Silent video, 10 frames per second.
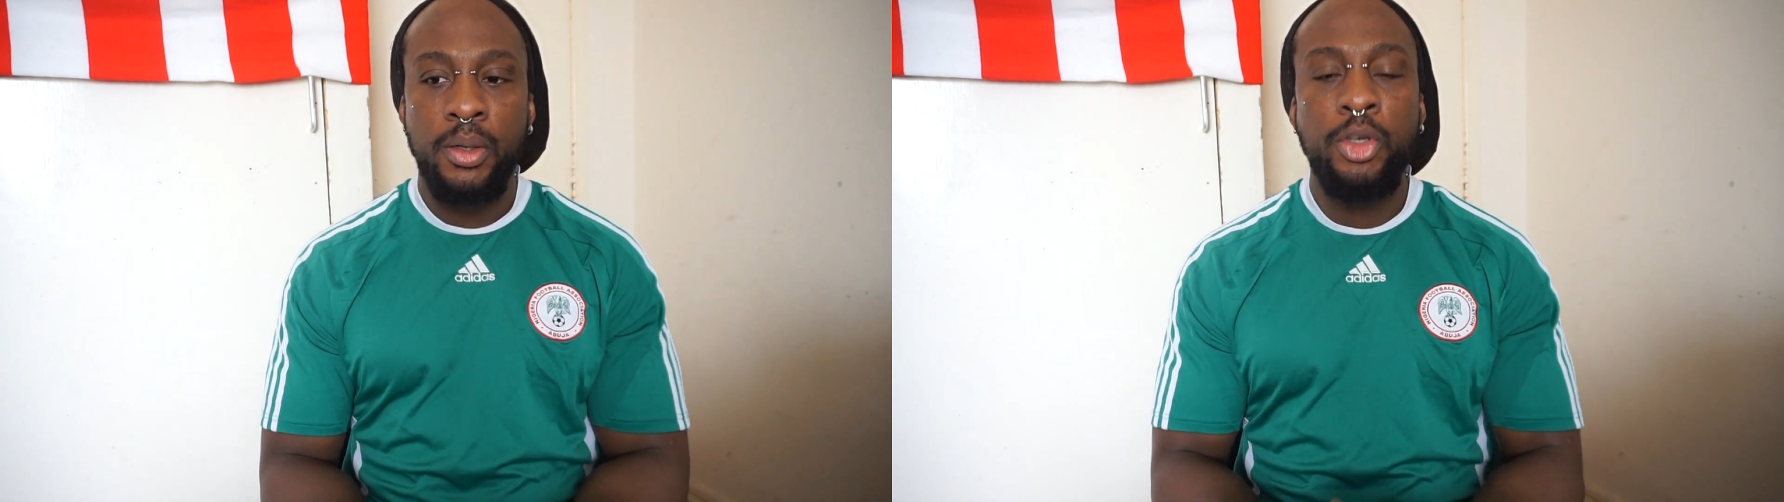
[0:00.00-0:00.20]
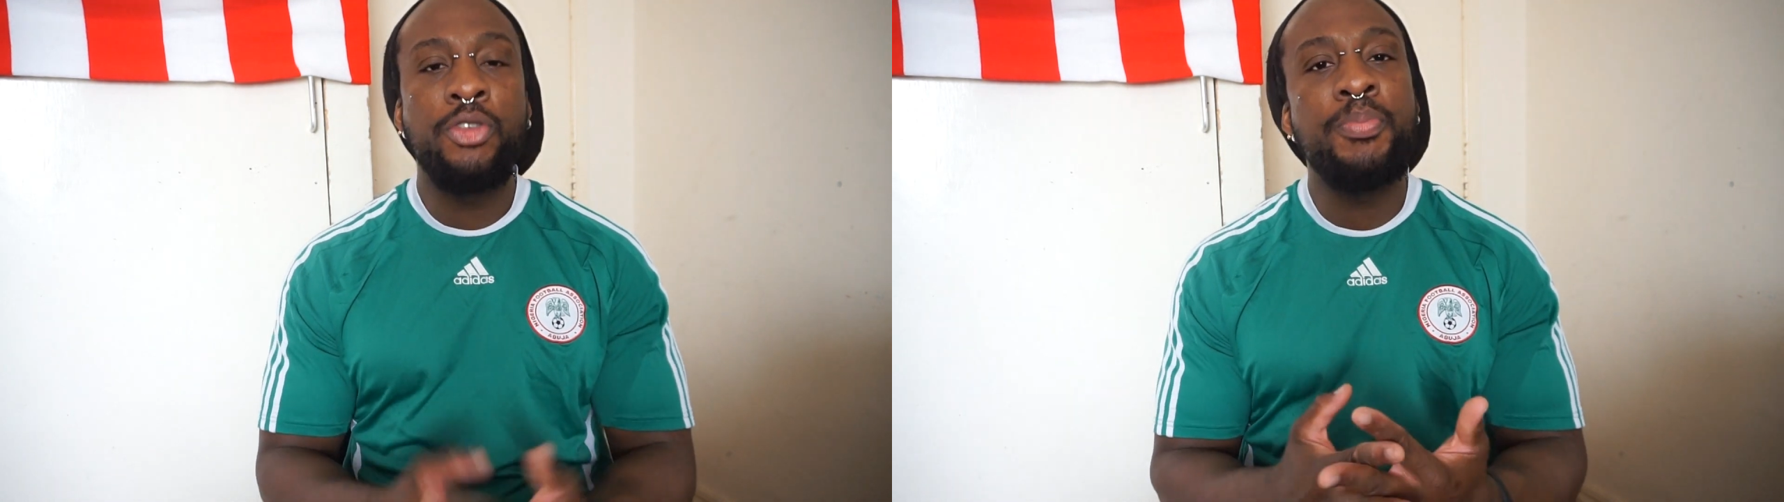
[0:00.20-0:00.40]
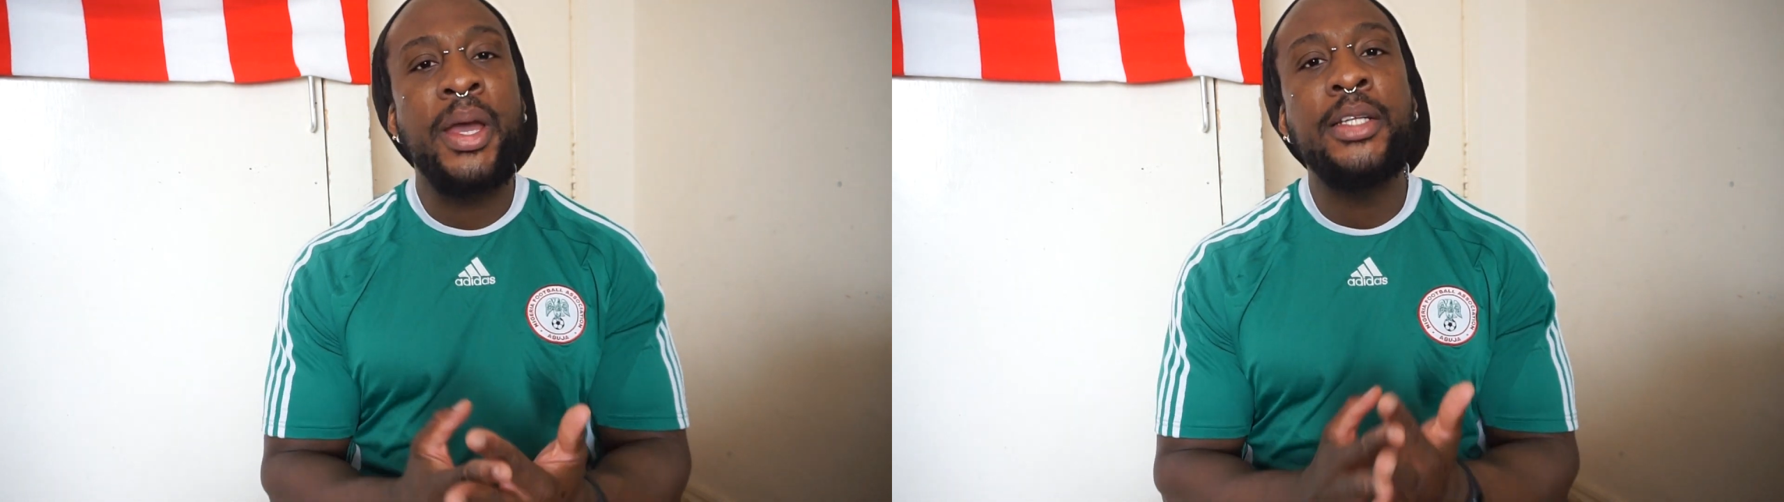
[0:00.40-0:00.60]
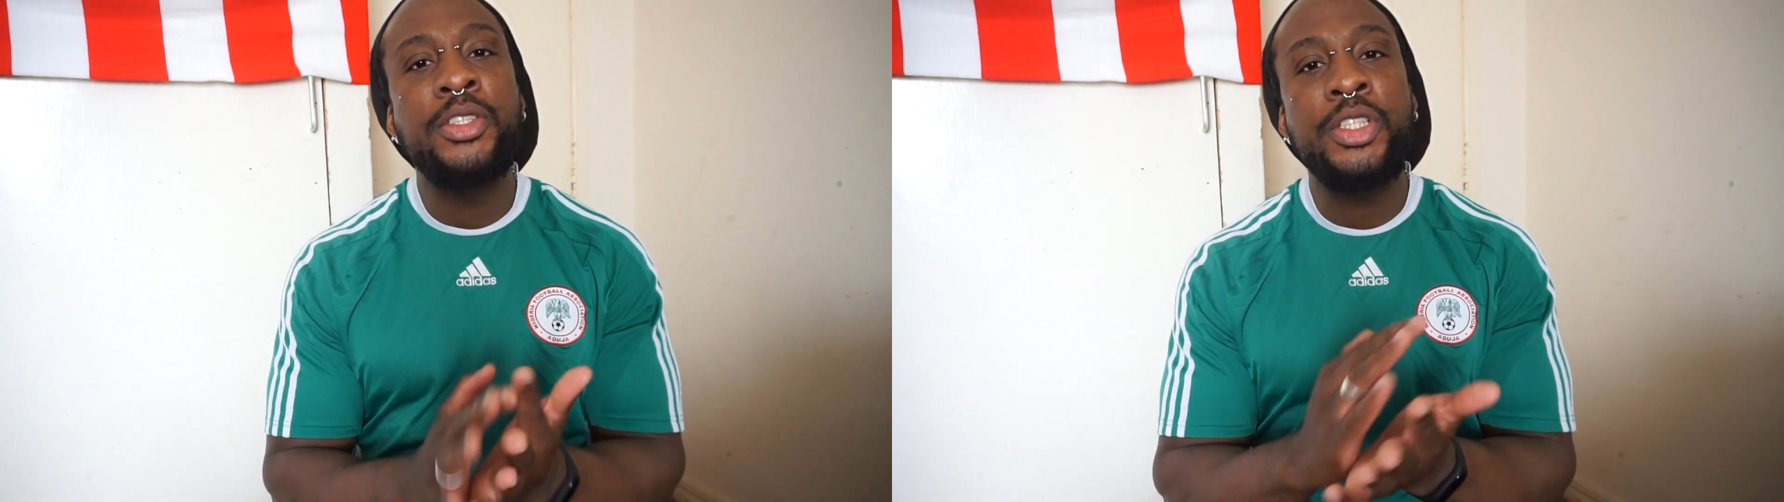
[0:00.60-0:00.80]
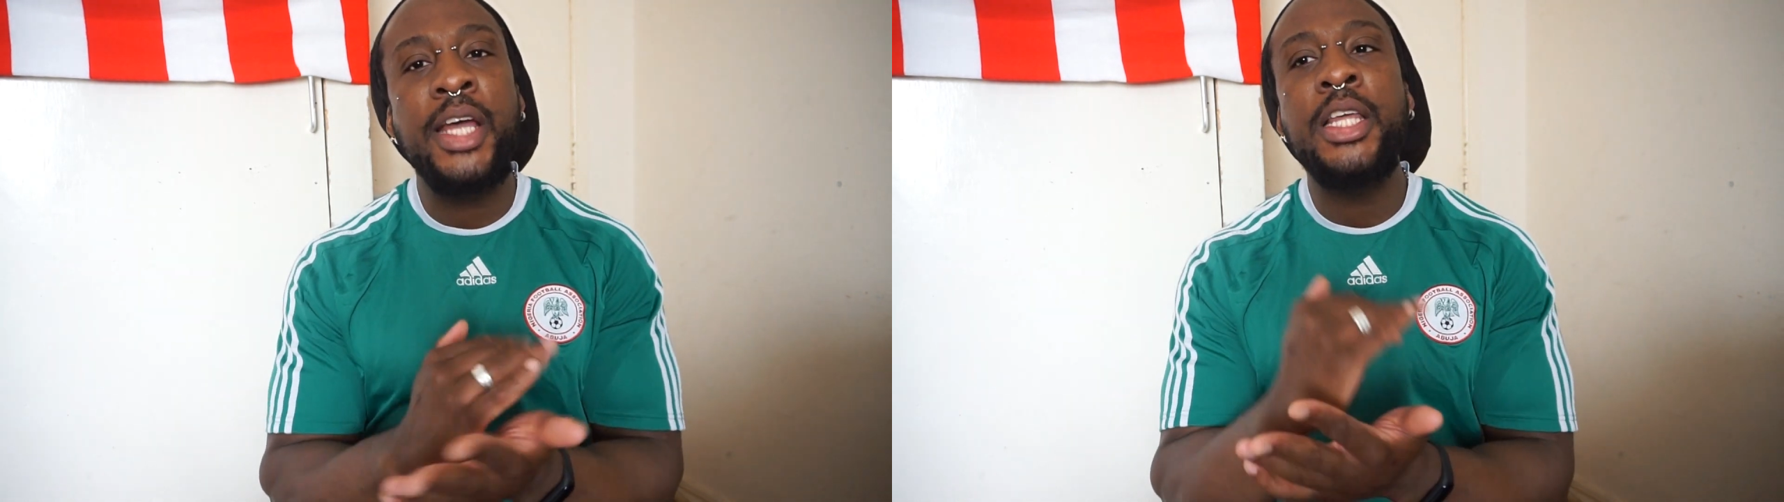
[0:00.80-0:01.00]
You've made
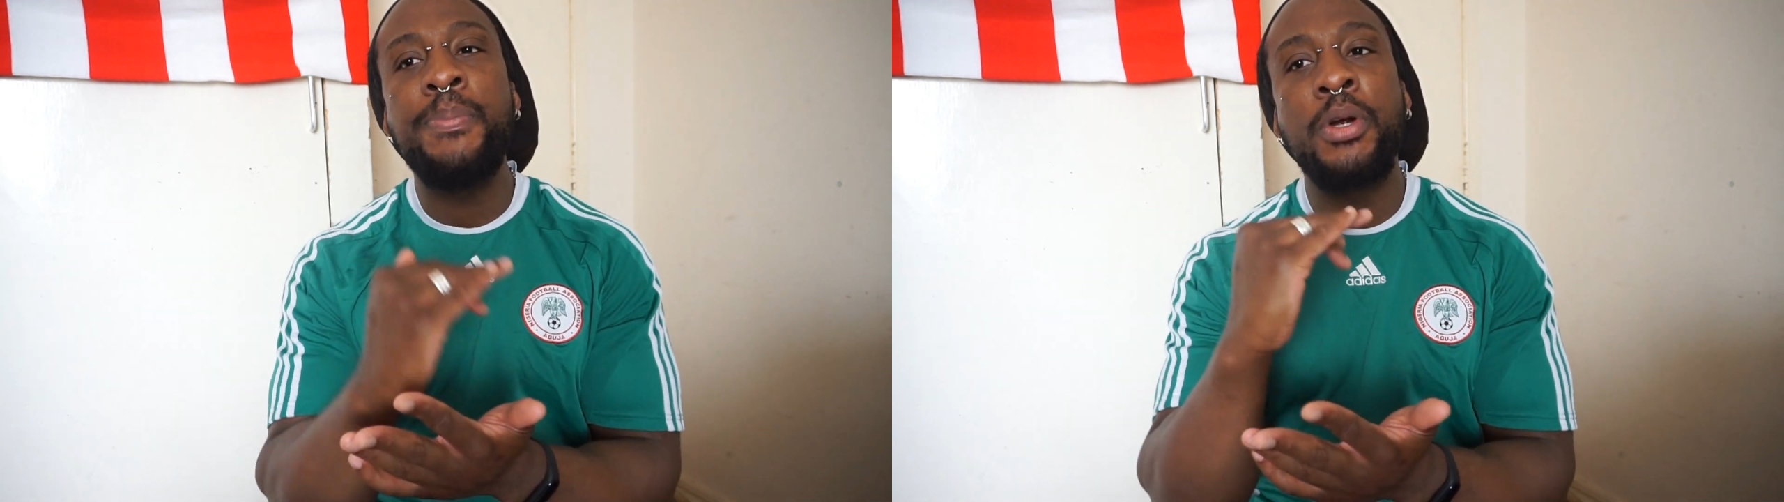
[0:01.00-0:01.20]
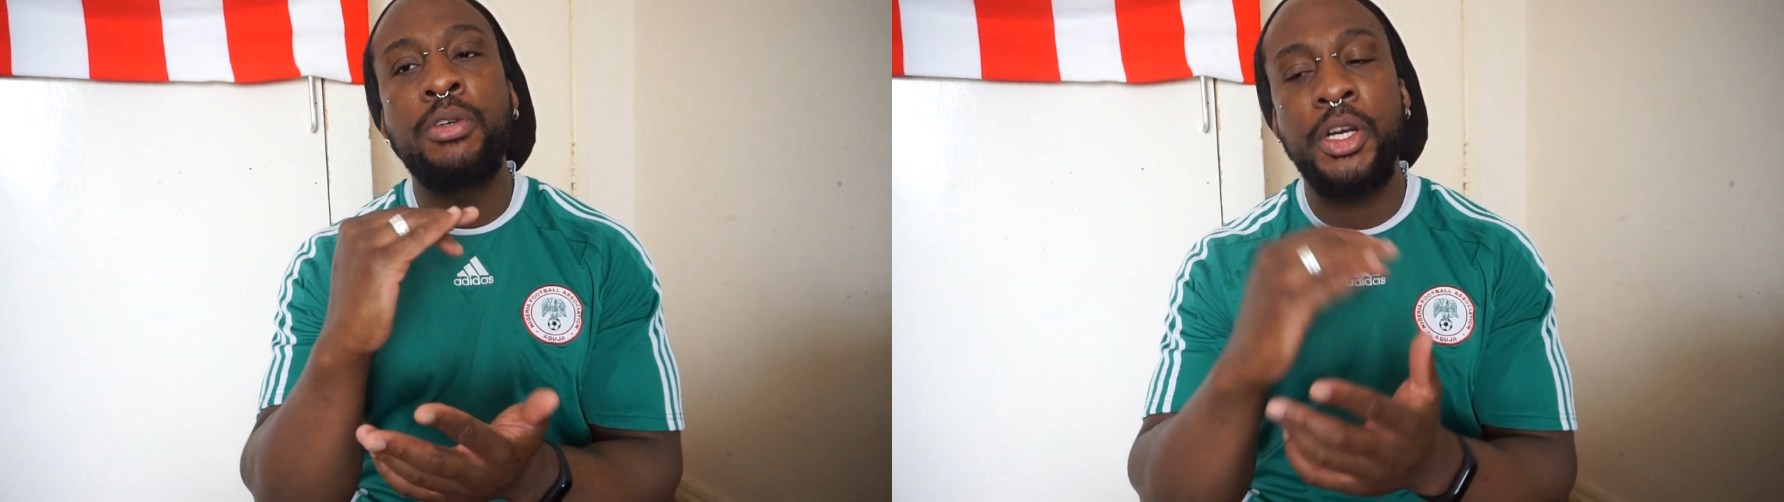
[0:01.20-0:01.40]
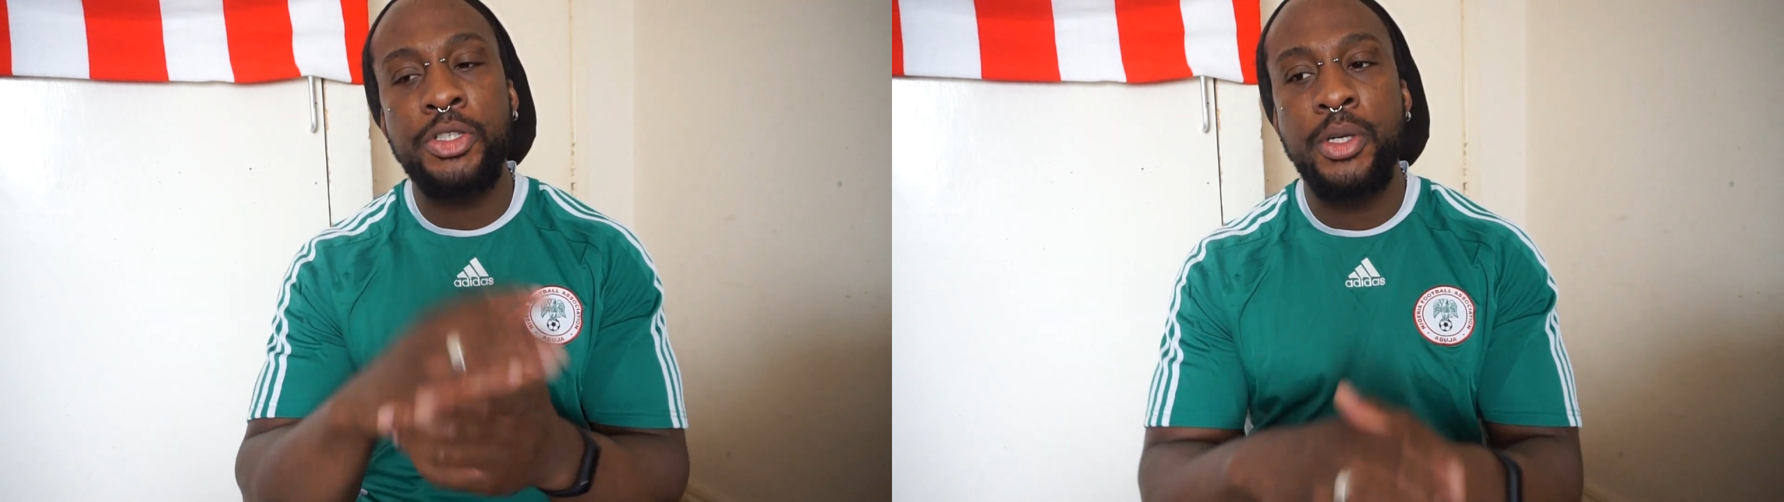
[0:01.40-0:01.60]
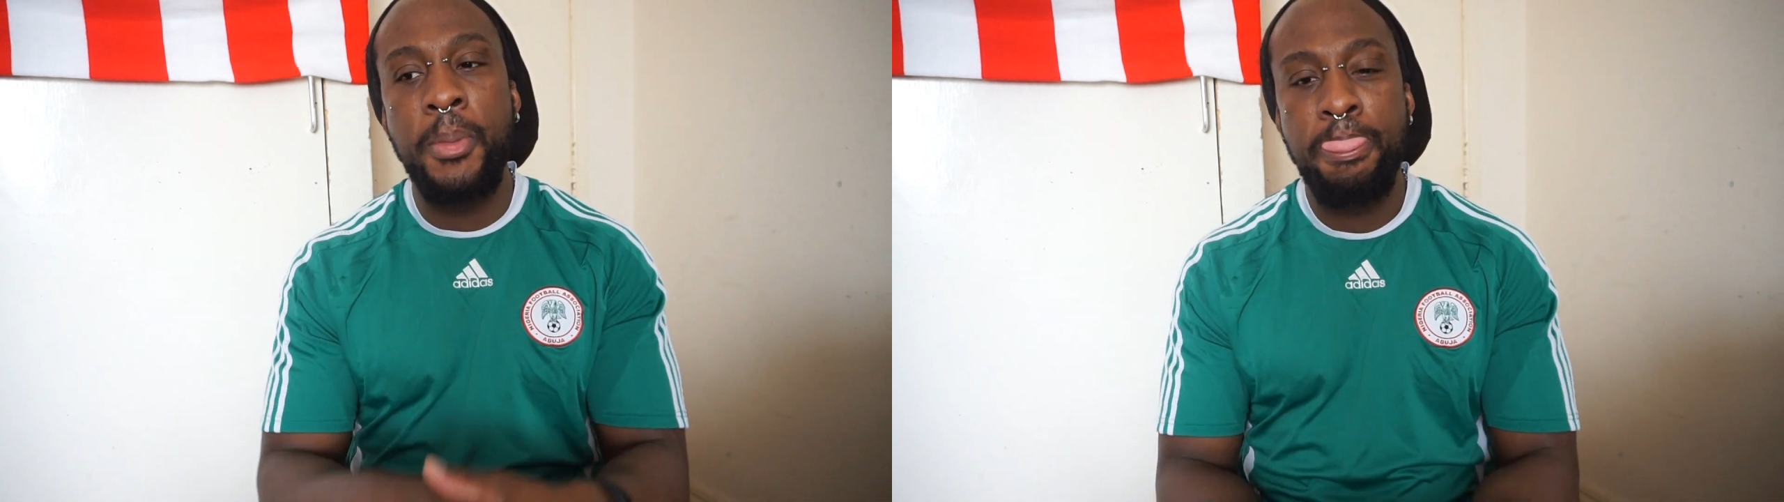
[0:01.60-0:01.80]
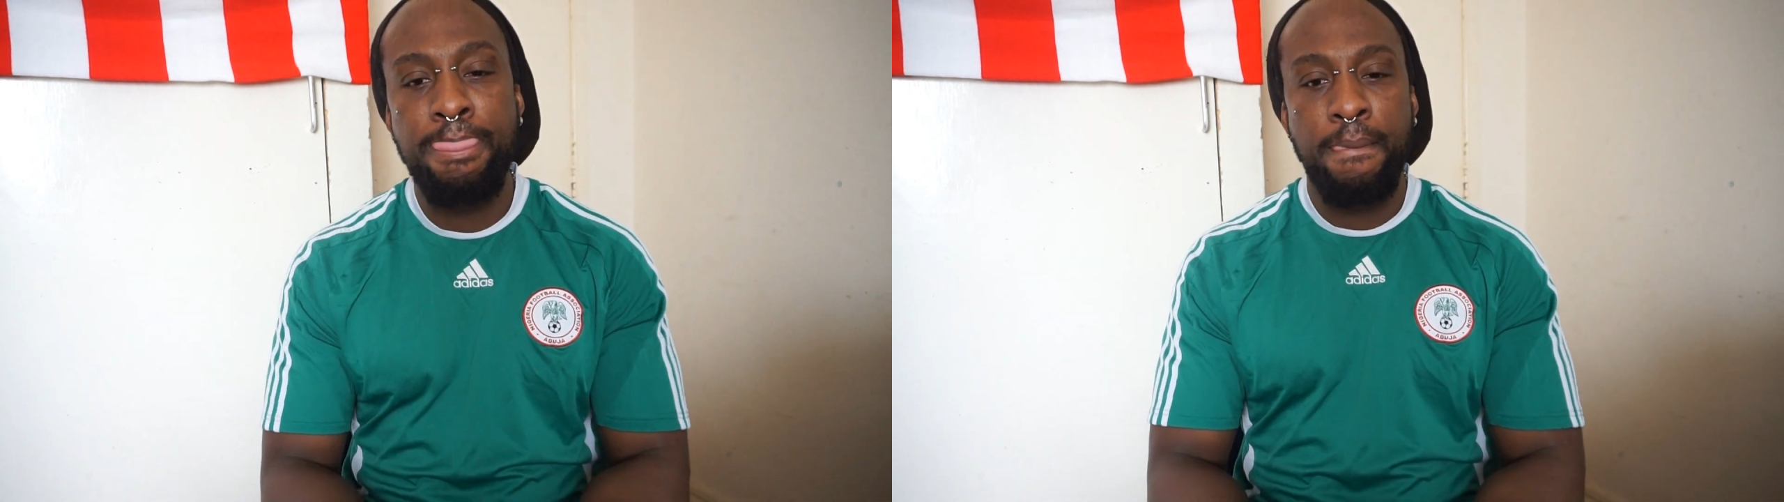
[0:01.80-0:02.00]
steady
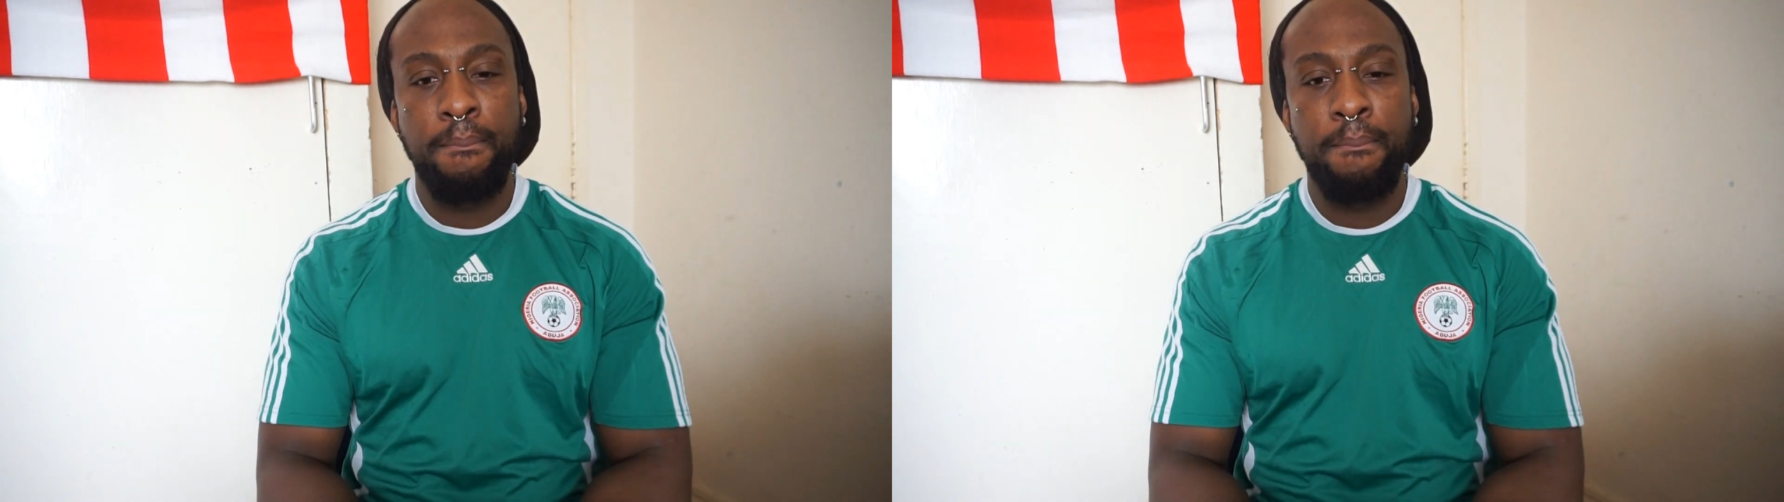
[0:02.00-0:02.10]
progression.